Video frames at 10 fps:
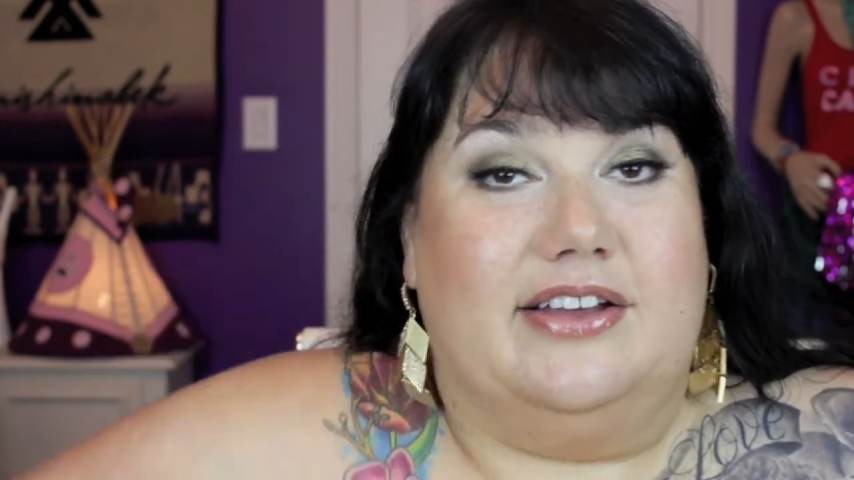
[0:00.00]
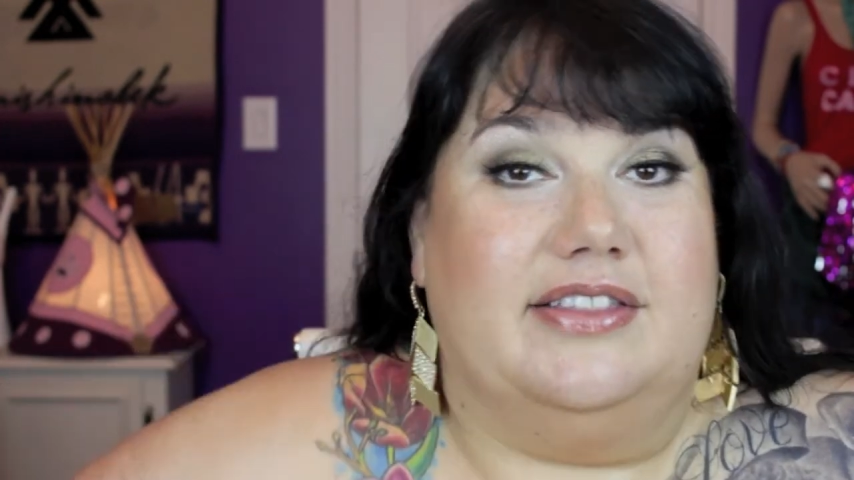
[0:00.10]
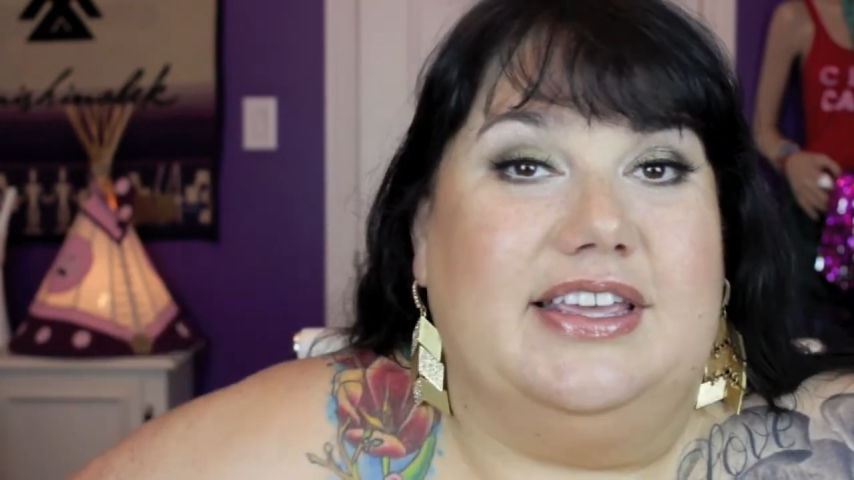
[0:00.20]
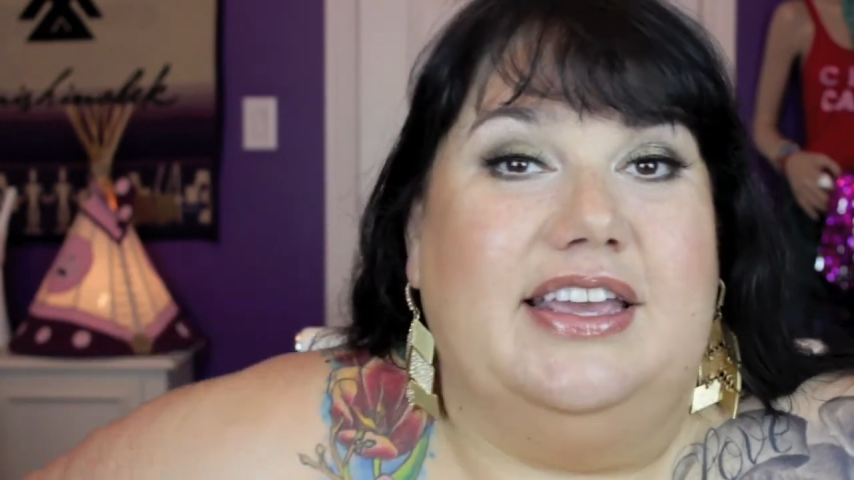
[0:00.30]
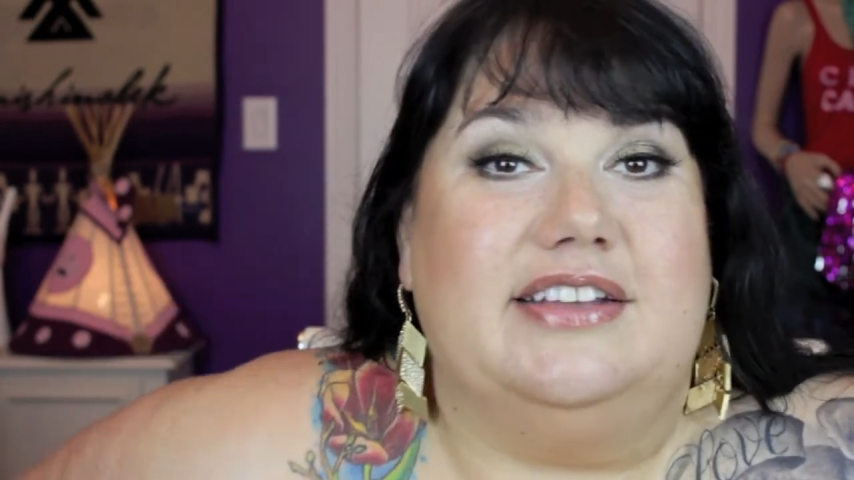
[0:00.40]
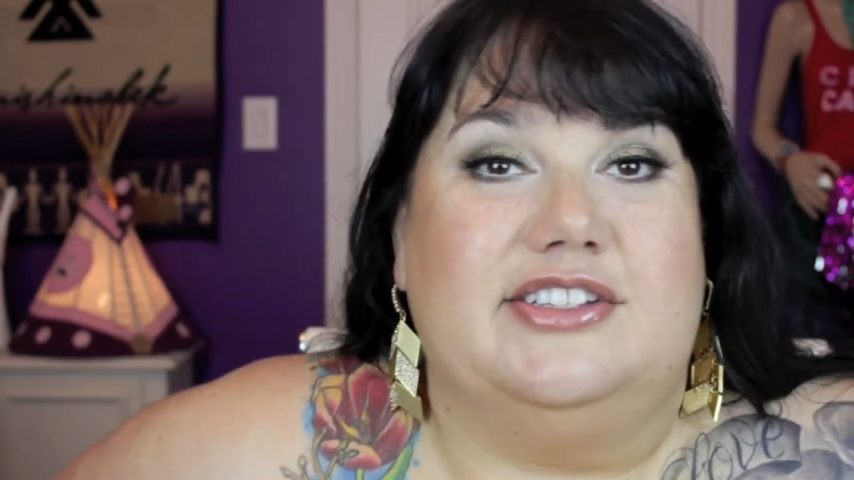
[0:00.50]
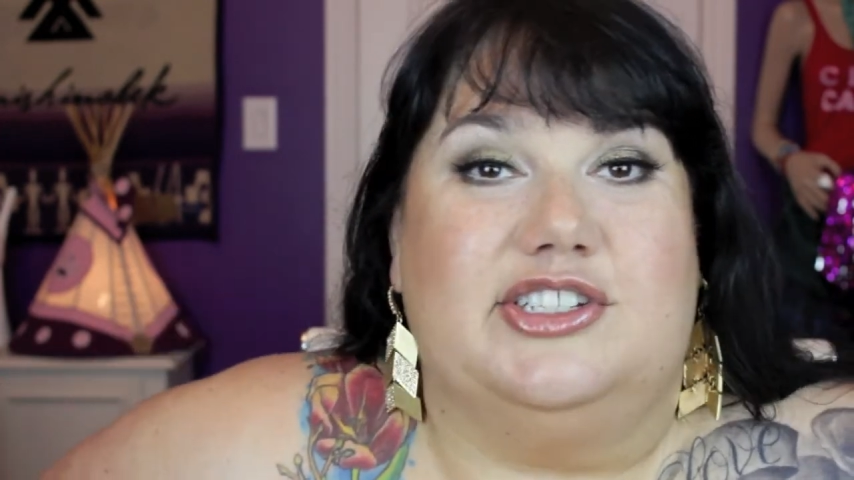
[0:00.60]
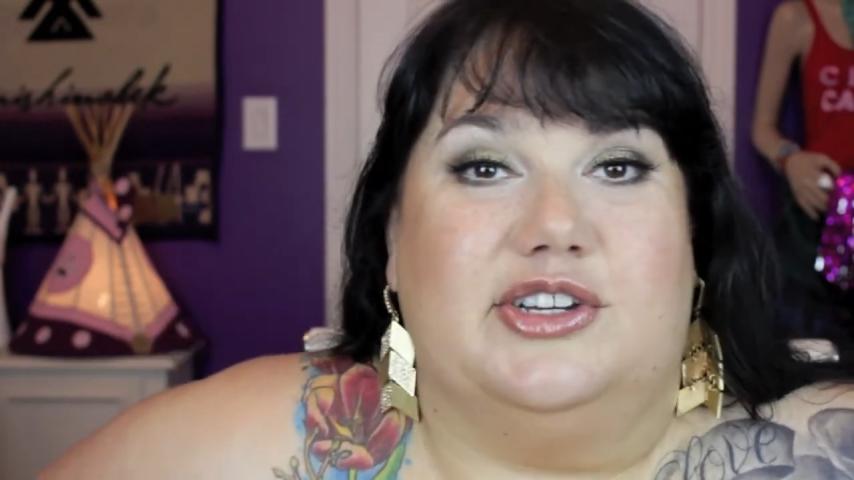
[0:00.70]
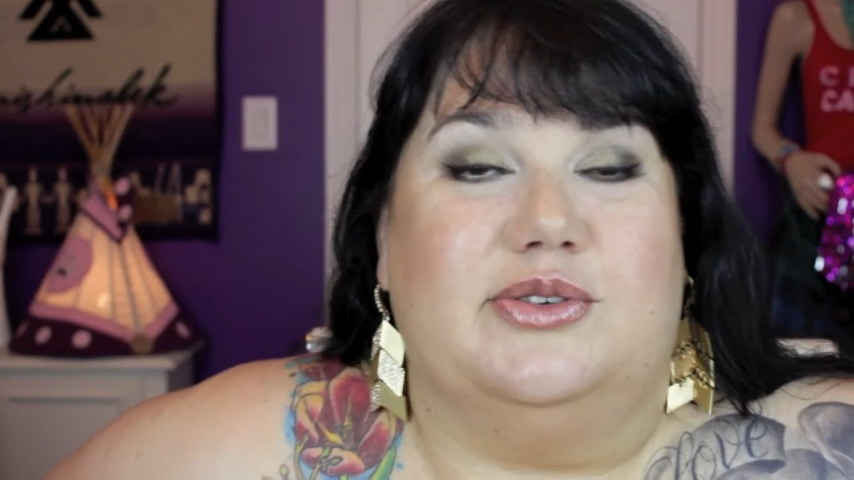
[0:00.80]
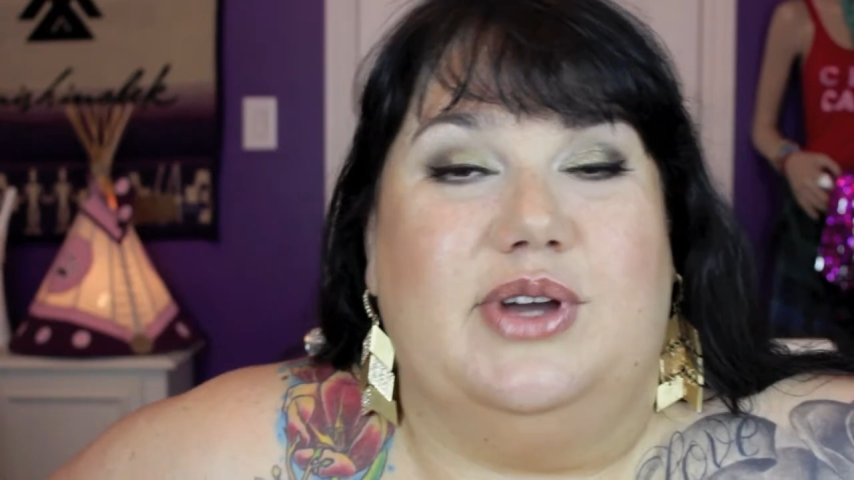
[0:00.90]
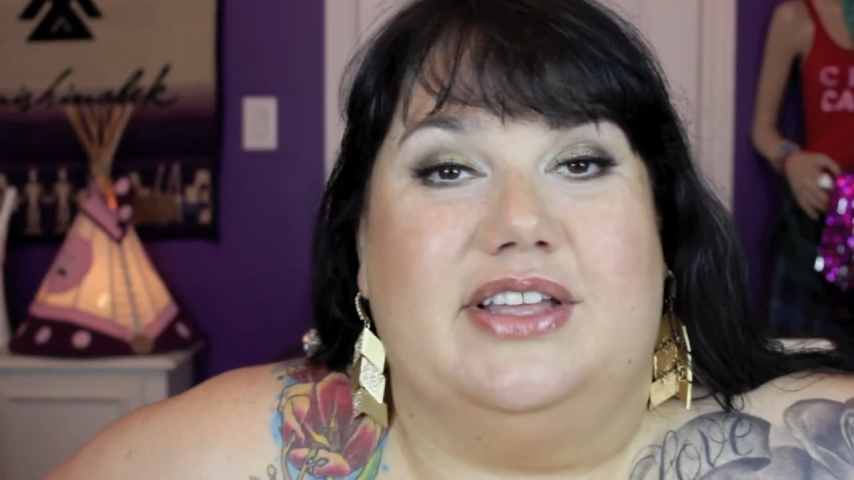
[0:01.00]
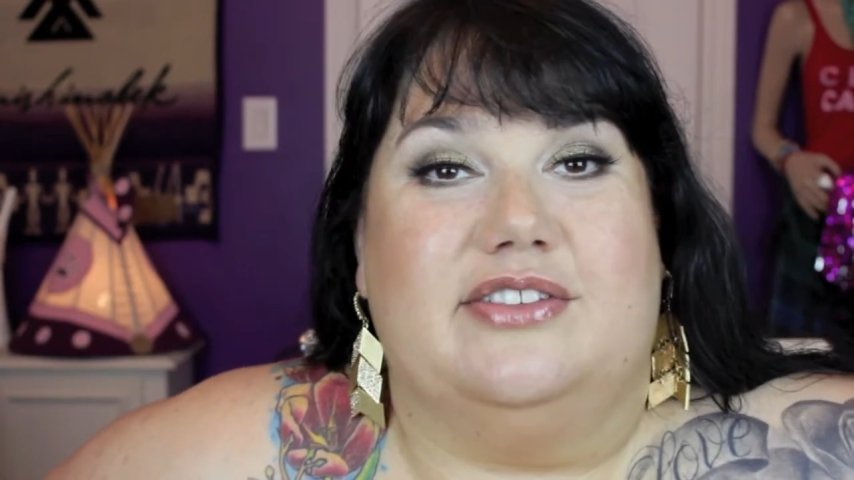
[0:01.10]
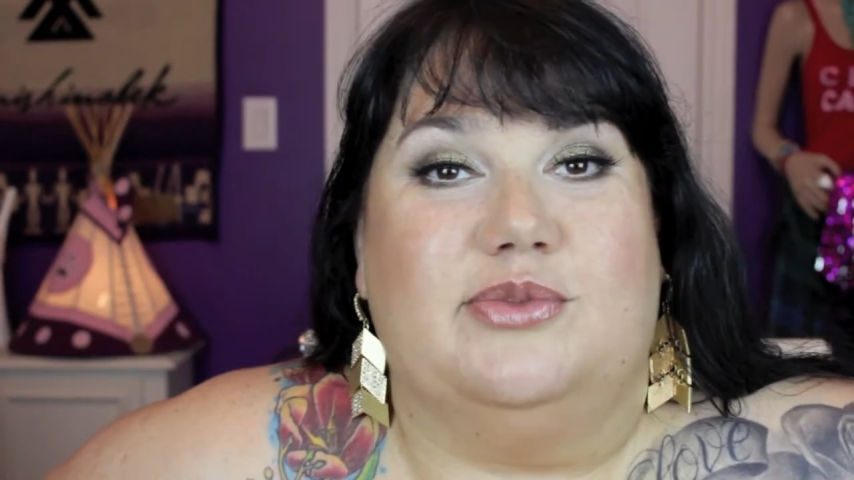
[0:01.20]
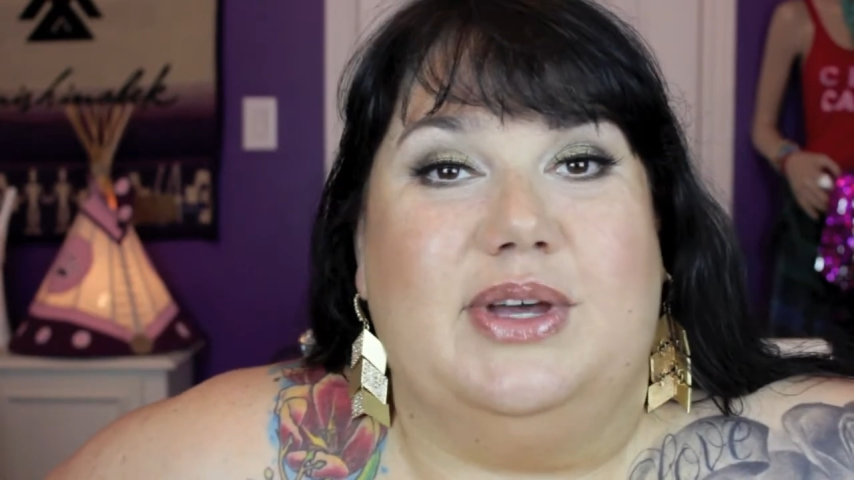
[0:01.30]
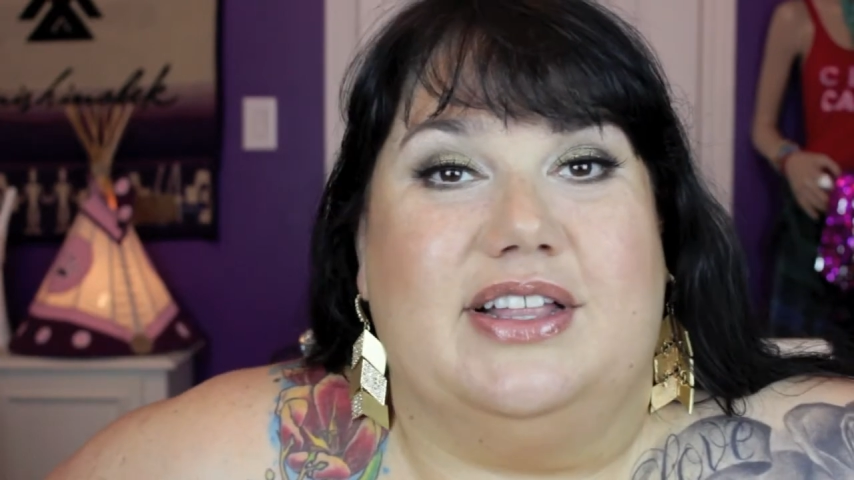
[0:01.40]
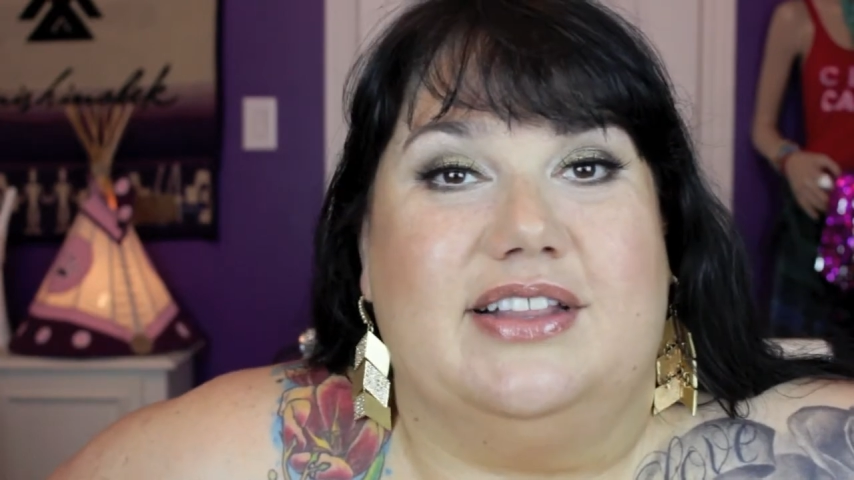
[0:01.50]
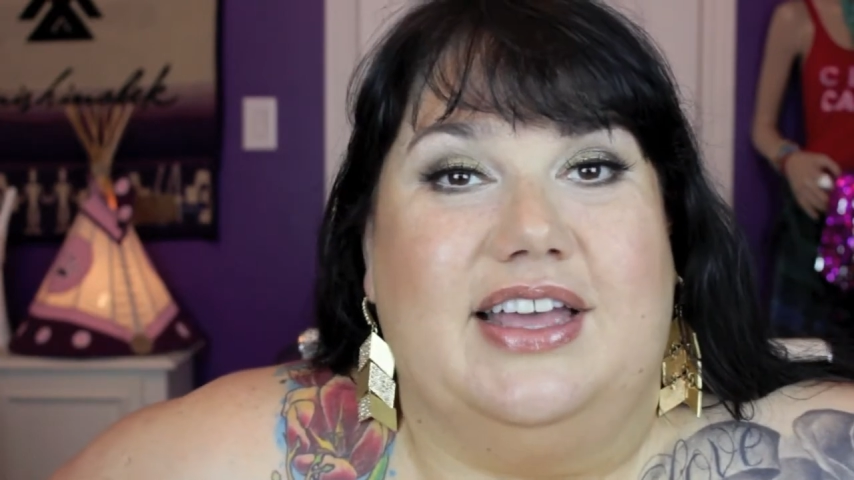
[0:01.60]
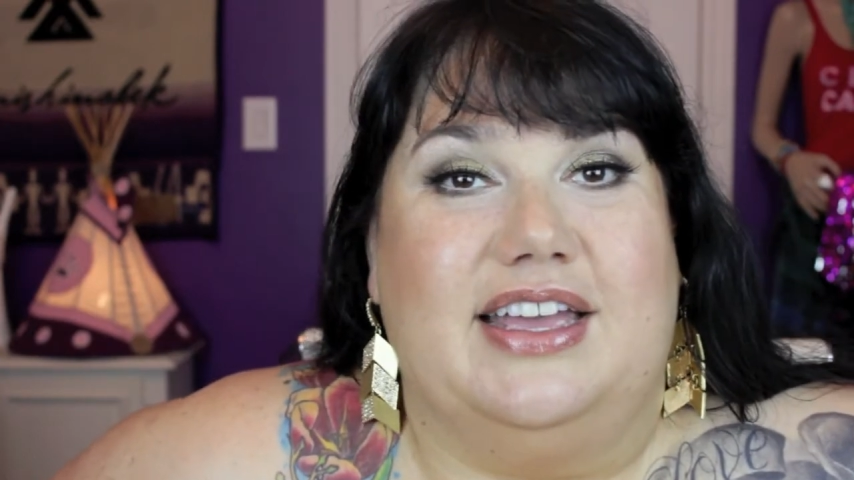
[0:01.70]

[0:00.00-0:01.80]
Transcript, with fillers: on The Candy Show as well.